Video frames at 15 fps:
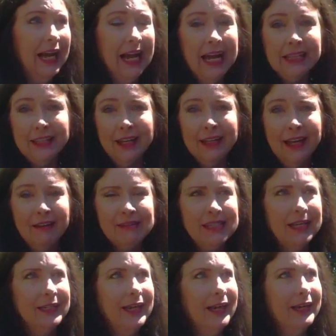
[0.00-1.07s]
I thought, I
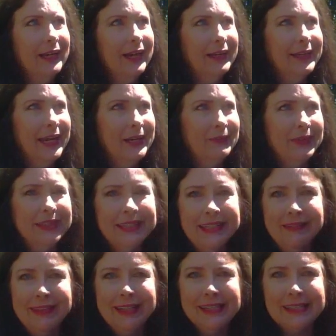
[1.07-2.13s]
was like, I can't
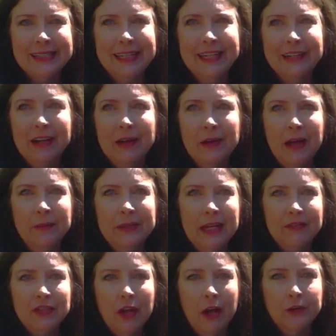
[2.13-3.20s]
believe this. That here, I, I
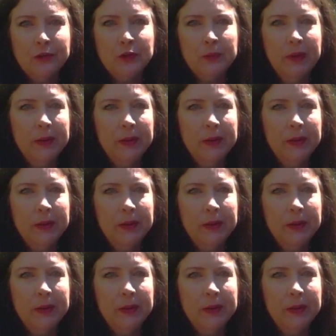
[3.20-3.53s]
mean, I've talked to her